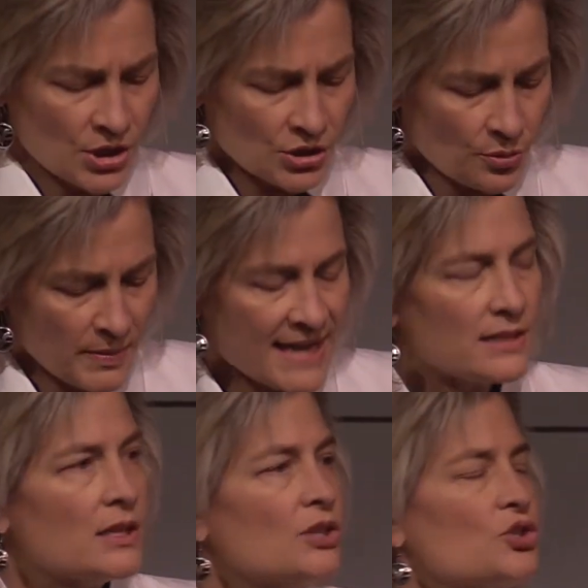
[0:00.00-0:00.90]
You're meant
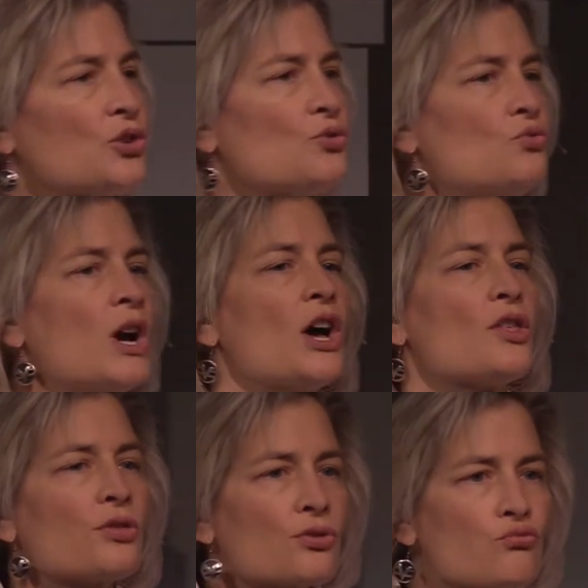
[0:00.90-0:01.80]
to
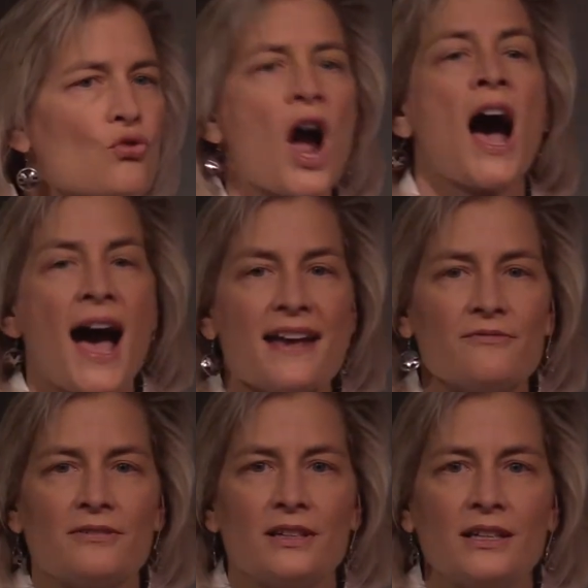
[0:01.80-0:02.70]
thrive.